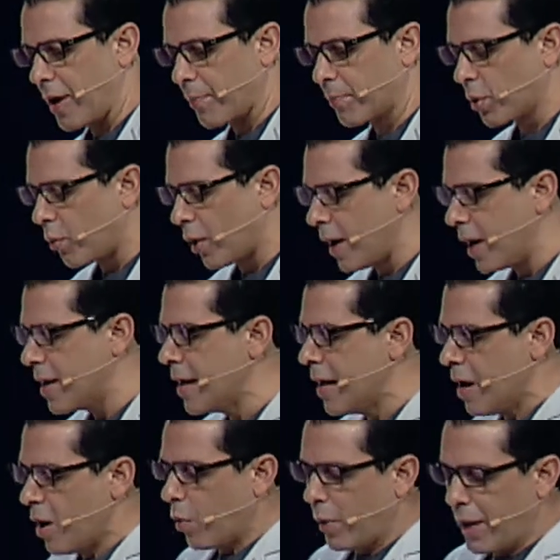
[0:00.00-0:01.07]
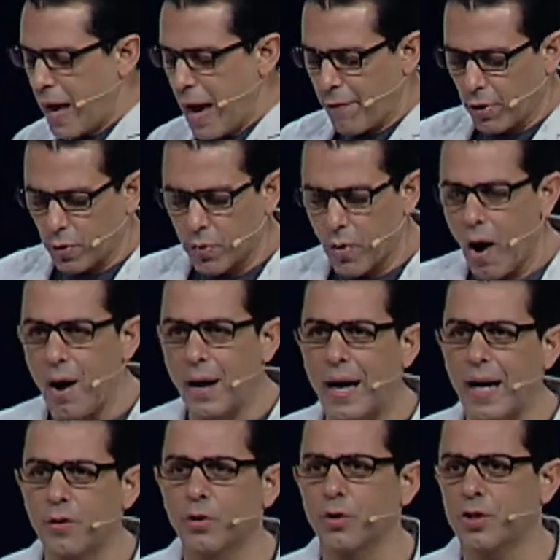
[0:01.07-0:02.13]
Number one, we have a wrong
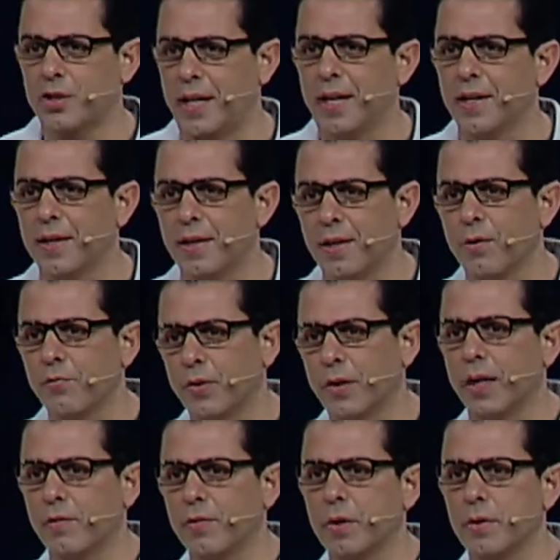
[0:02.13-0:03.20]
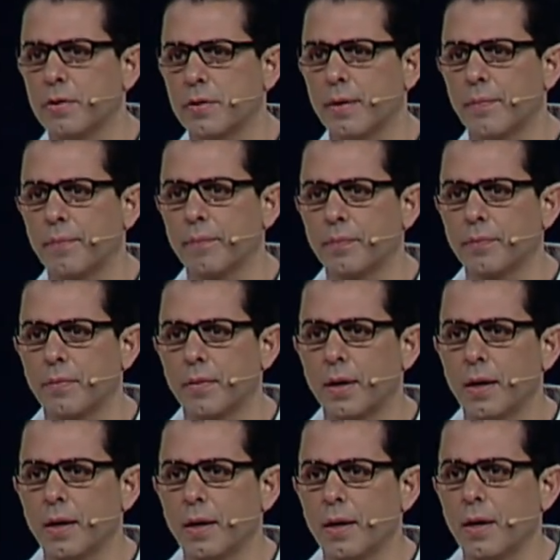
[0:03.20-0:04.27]
understanding of forgiveness.
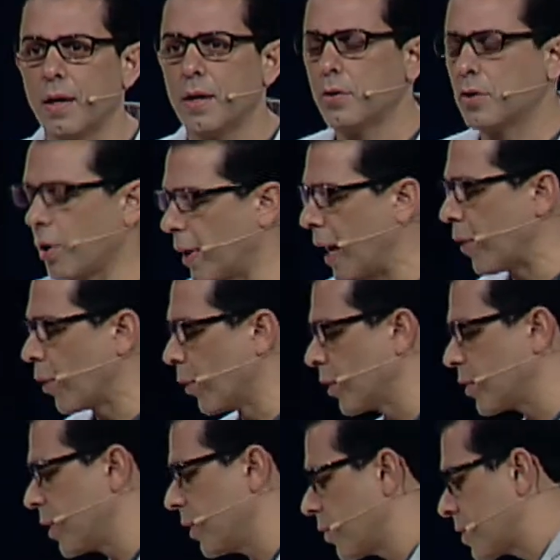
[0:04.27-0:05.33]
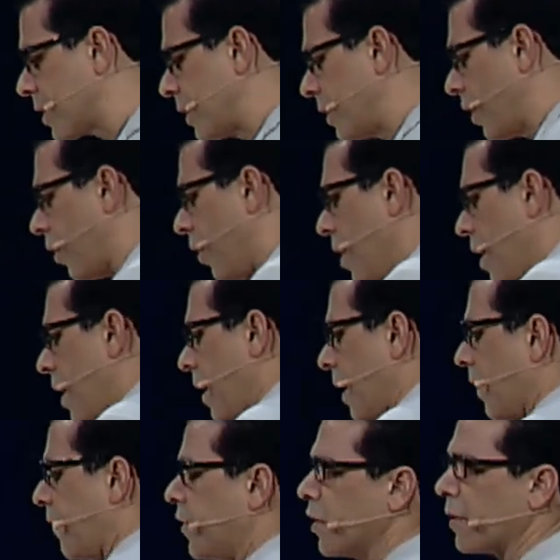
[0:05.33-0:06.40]
So, in other words, here's the deal
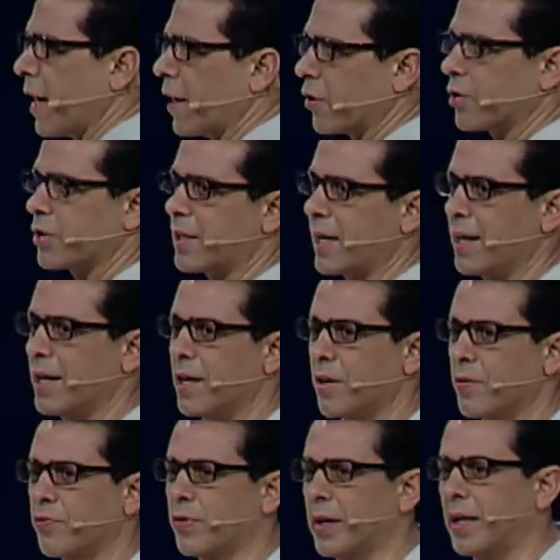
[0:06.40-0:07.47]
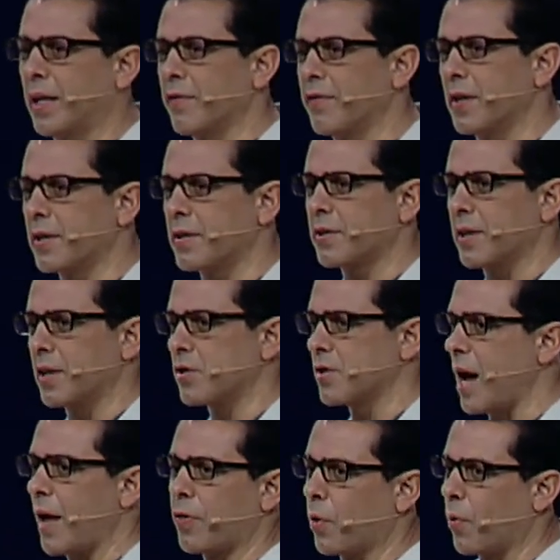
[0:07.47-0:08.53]
if your understanding of forgiveness is
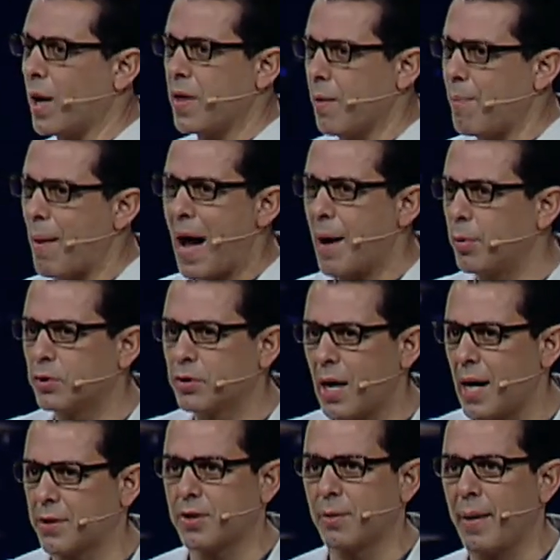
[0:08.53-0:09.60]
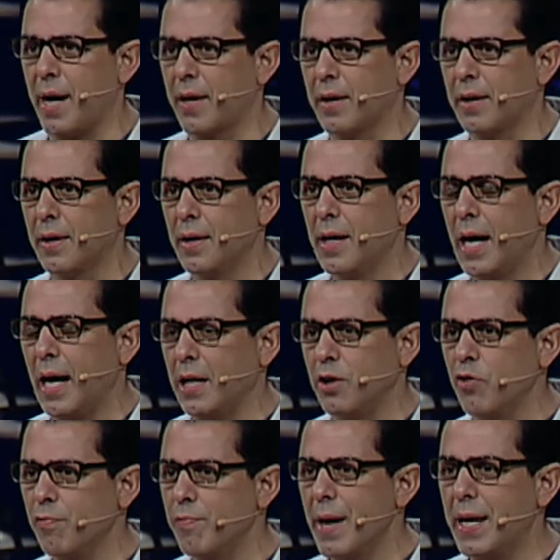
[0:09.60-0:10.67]
not the way the Bible talks about it and
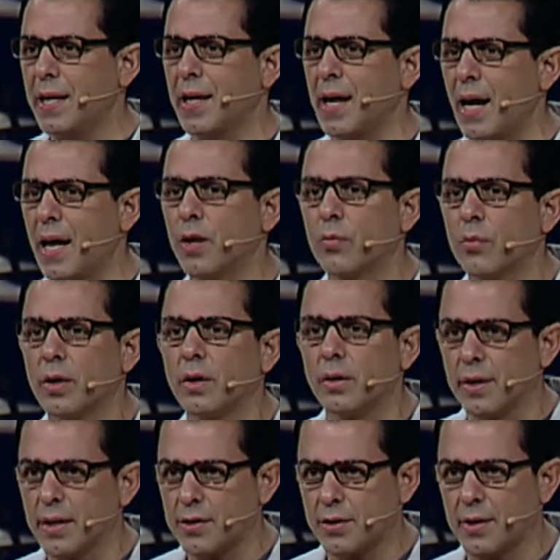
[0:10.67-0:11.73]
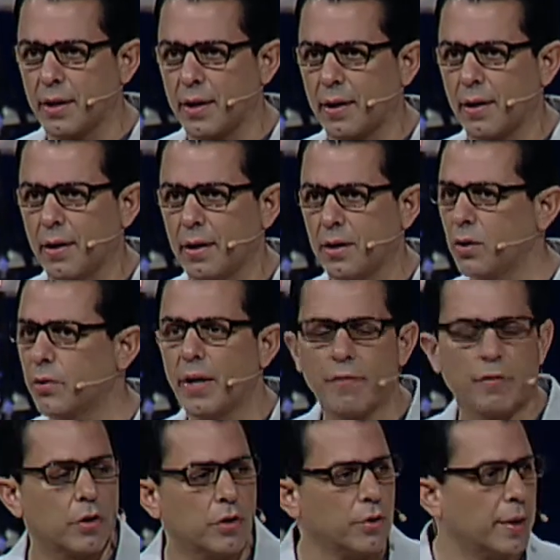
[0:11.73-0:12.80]
you've made it unrealistic, you'll
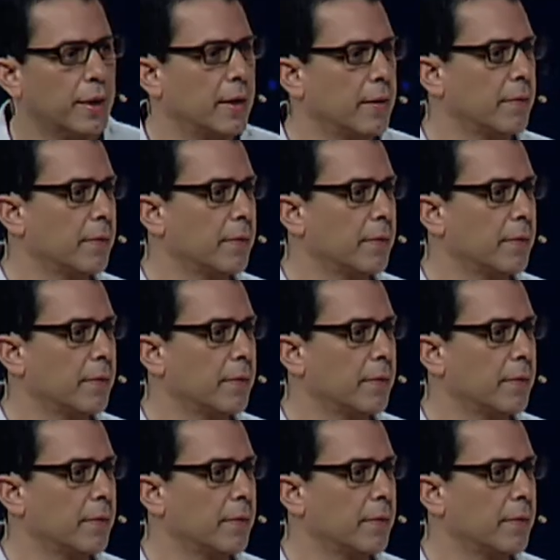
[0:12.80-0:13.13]
never do it.